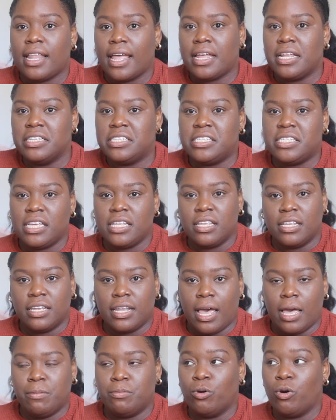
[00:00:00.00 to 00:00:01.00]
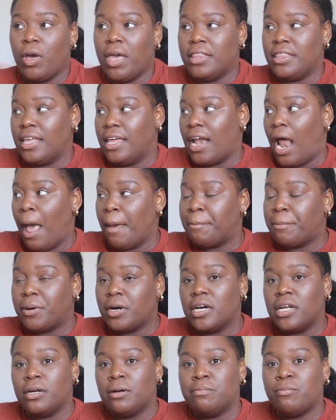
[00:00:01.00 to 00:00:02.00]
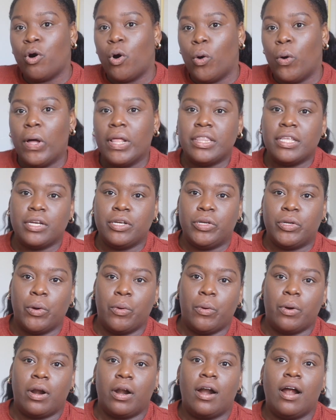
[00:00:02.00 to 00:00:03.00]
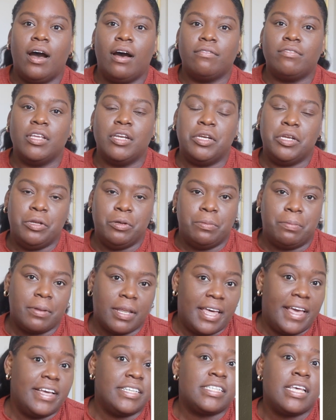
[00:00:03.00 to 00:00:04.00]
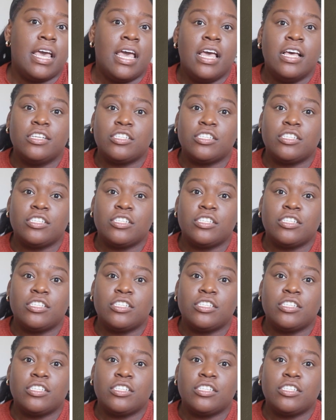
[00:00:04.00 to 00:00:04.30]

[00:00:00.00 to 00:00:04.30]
they can see the label, and then I put them on the door of the new place.